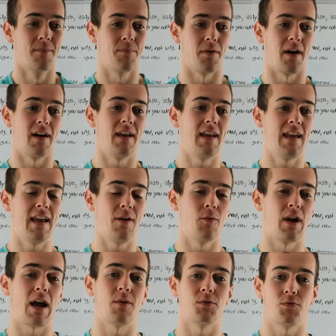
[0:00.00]
but it,
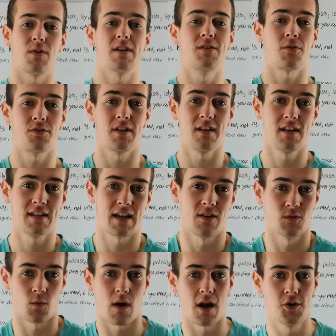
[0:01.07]
when I was researching this, I
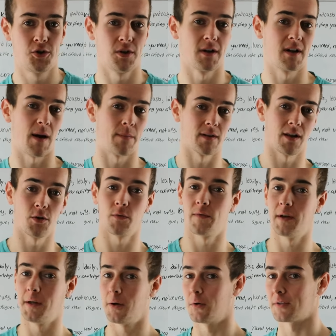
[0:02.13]
was watching a couple other
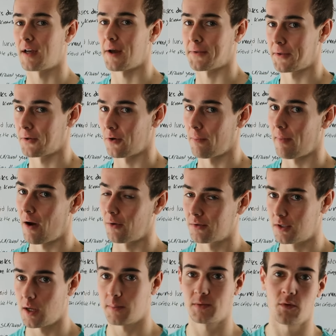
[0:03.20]
videos out there
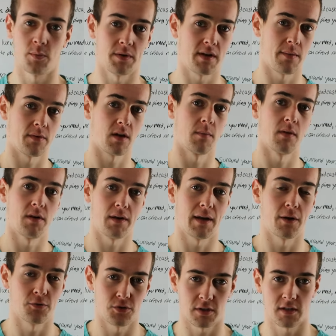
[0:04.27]
about tips for becoming a
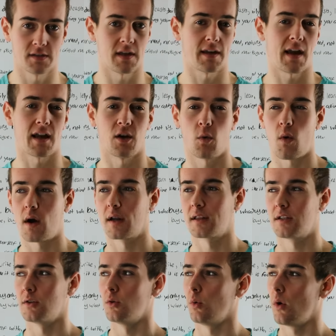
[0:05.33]
millionaire just because I kind of
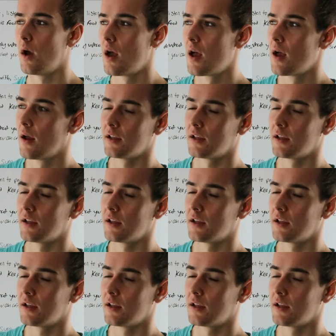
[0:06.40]
wanted to